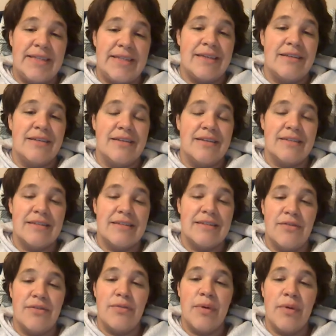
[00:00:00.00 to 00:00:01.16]
to pacing,
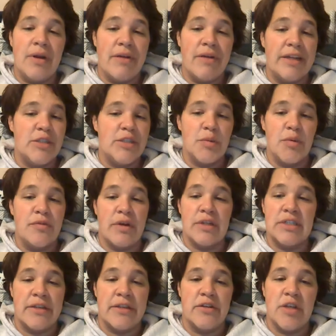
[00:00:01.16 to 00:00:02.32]
because if we're not ready to
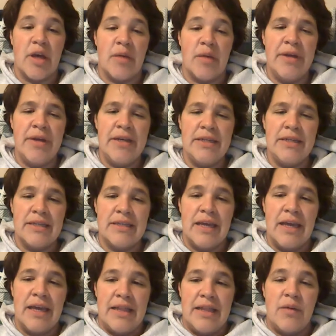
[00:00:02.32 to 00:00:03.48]
move on to other topics,
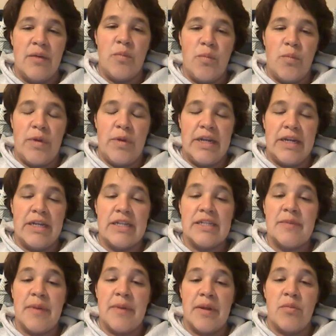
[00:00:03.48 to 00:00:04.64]
then we need
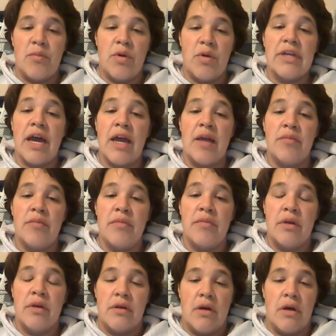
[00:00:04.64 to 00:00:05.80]
to spend more
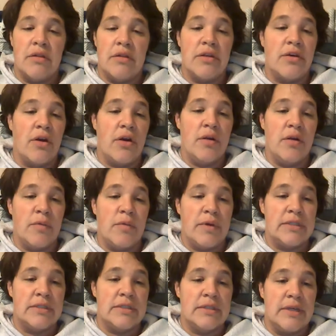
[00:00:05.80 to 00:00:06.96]
time on the current
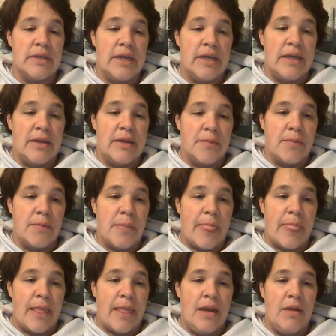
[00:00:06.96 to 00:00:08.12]
ones.
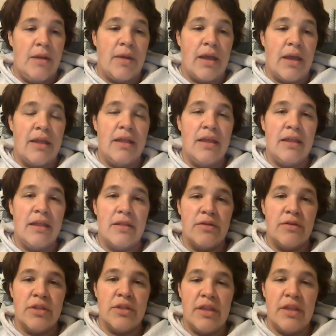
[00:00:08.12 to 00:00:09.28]
Anyway, I
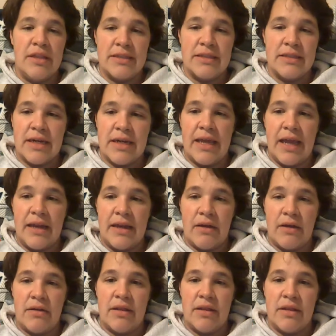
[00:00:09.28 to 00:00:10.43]
think those are the things that I
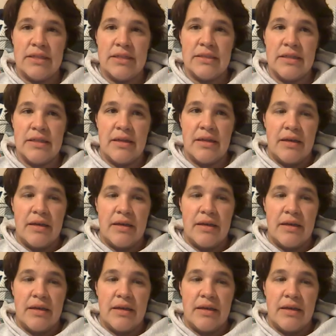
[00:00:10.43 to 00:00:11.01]
gained out of this